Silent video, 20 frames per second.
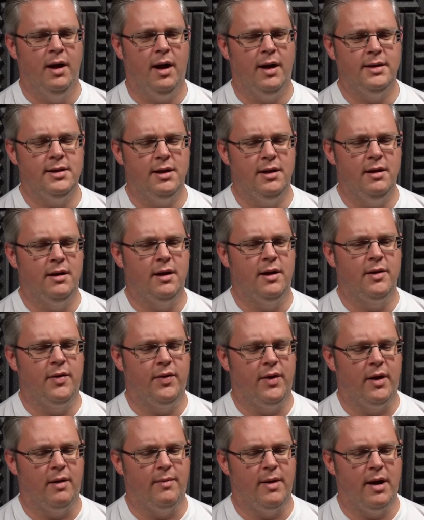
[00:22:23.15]
I'll tell you another
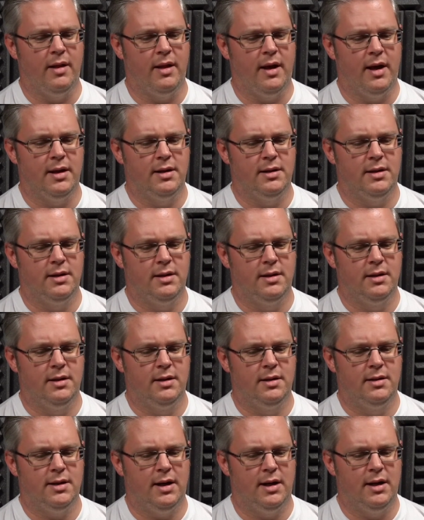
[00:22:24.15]
thing about that
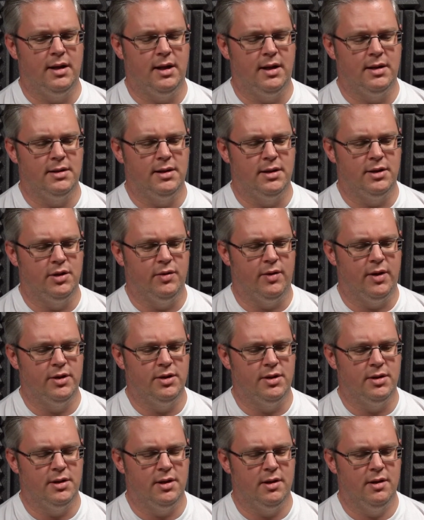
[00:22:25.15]
Telenet
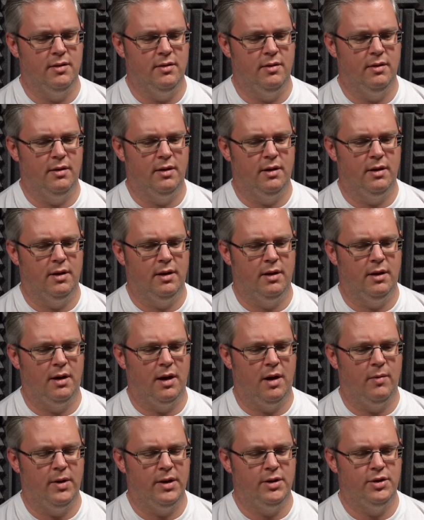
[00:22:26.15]
situation. So
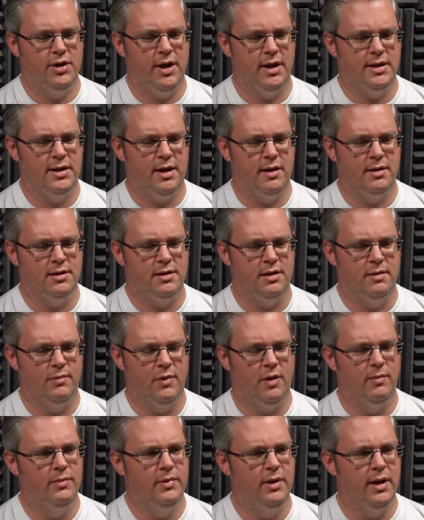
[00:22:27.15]
I went and checked out some
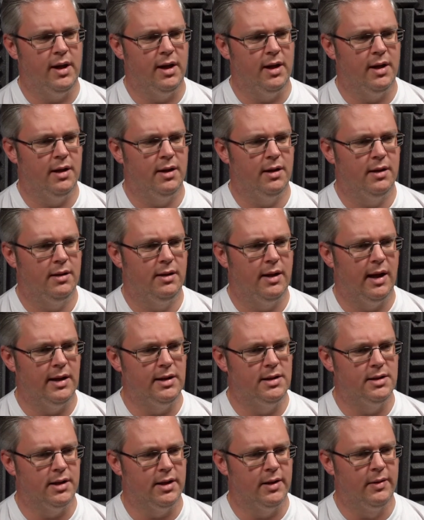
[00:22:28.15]
Omdia
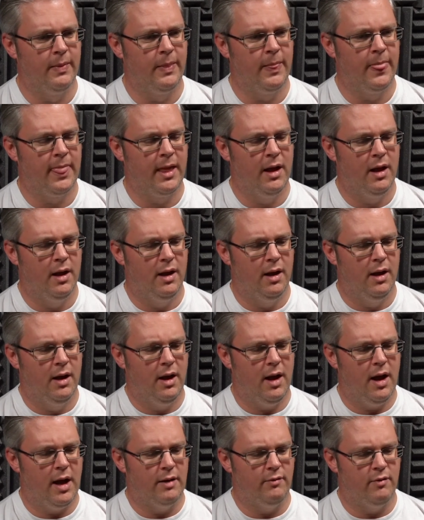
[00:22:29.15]
data
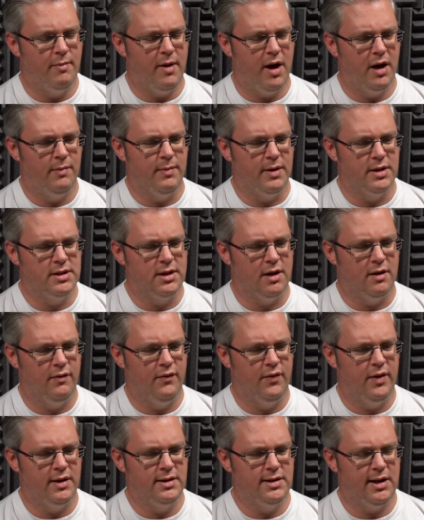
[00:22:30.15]
and reminded
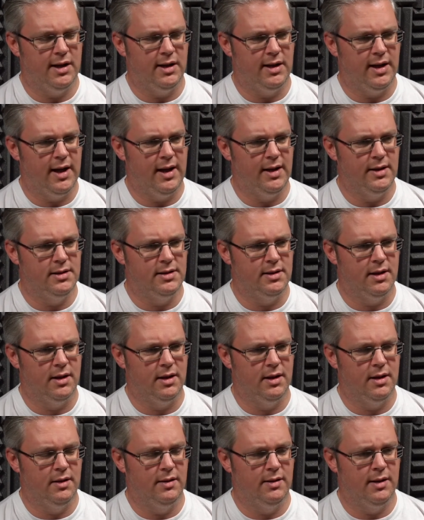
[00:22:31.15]
myself that Telenet is
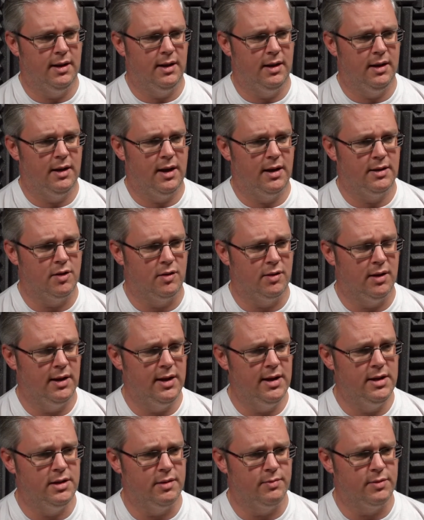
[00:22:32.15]
that has got the
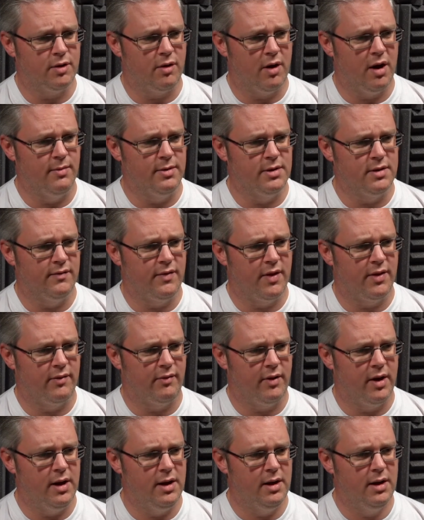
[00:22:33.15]
least subscribers of the
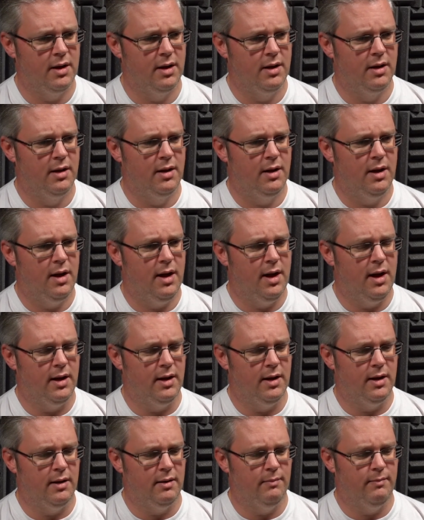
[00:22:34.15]
3
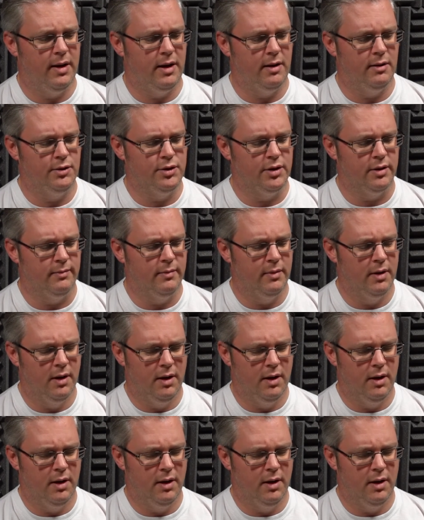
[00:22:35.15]
in Belgium.